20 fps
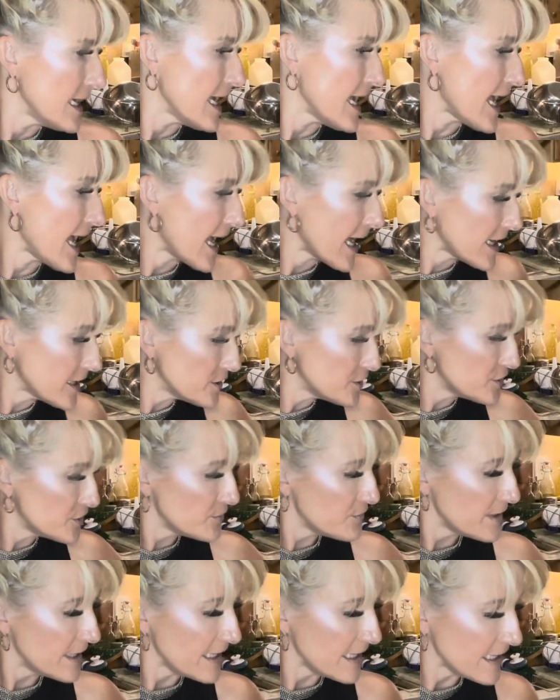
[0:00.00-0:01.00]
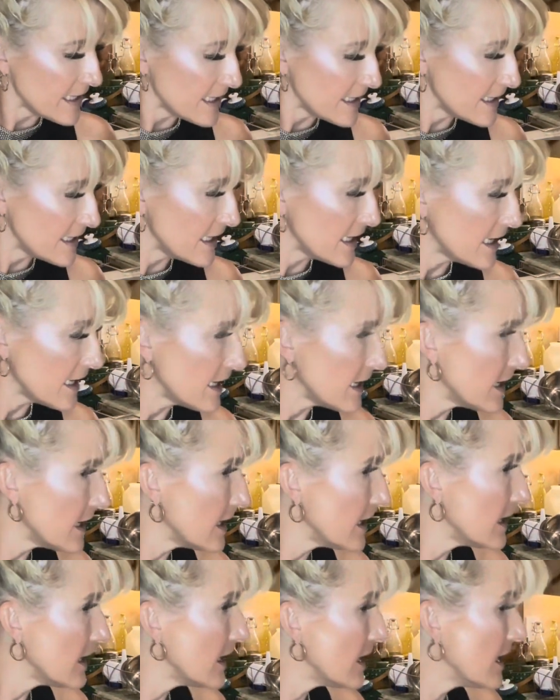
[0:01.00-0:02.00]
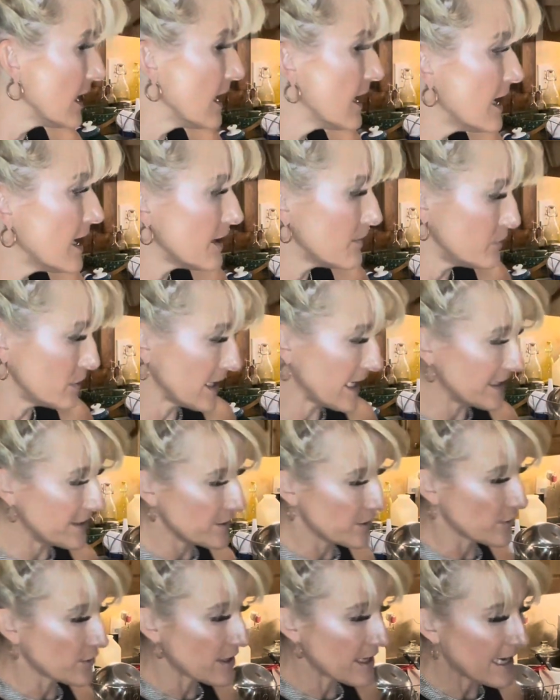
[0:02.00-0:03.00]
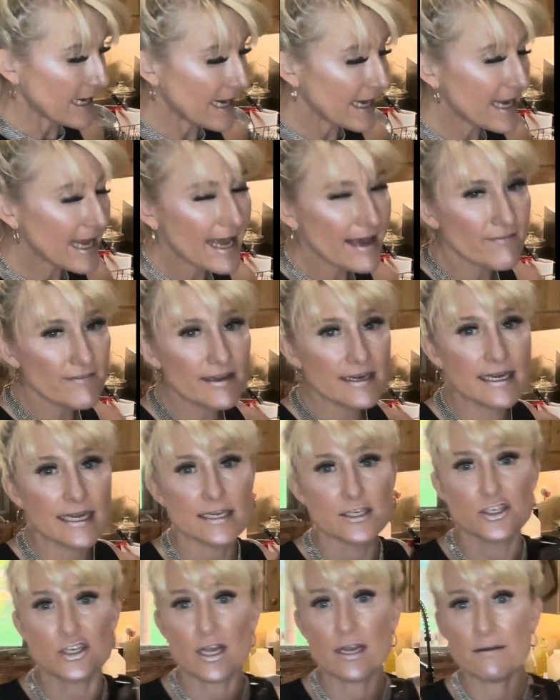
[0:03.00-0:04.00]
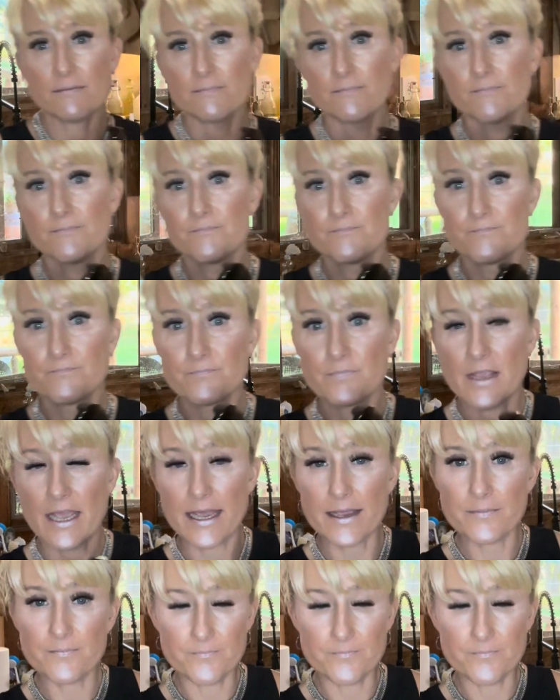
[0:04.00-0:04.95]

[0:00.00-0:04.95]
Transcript: And you need a blender. I have a Ninja, okay?